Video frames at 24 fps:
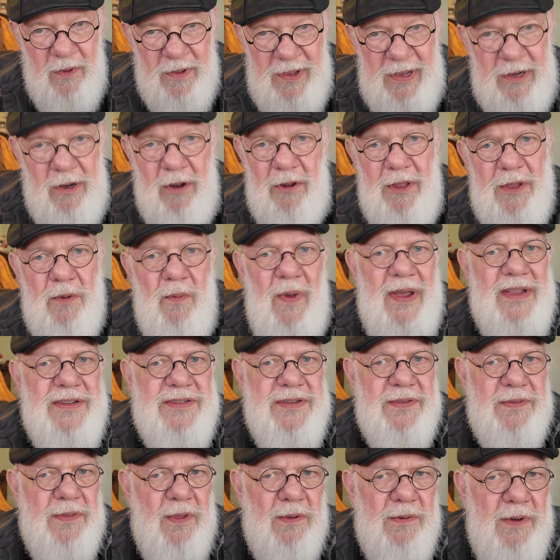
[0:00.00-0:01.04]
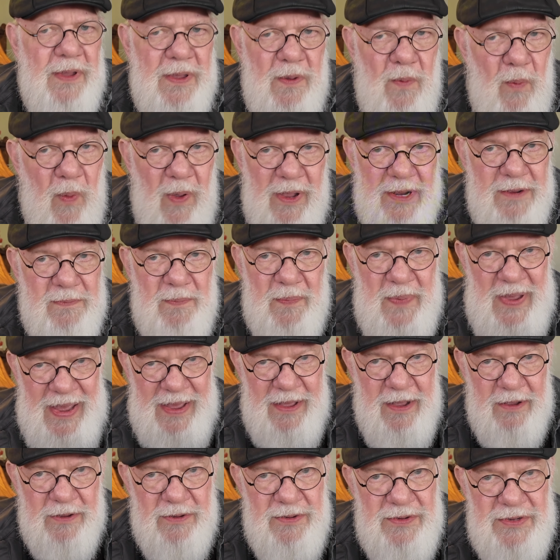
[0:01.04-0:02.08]
It only weighs 31
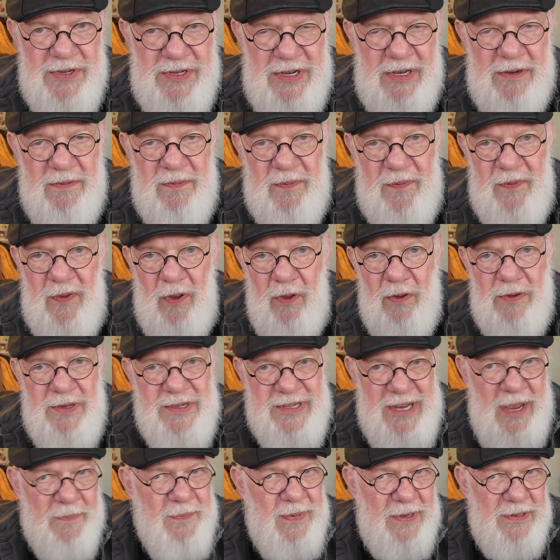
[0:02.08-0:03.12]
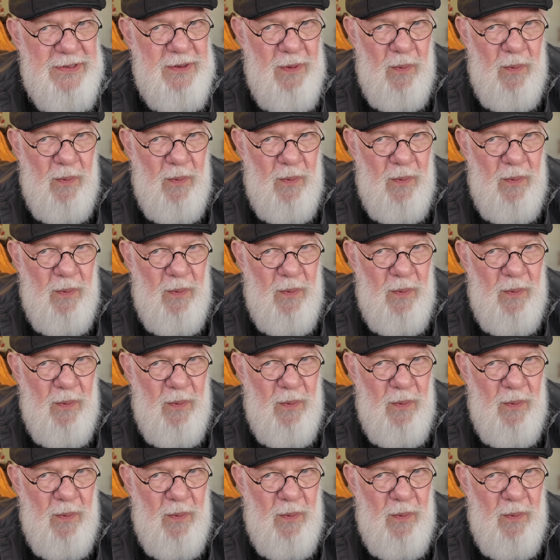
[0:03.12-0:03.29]
pounds. It folds up into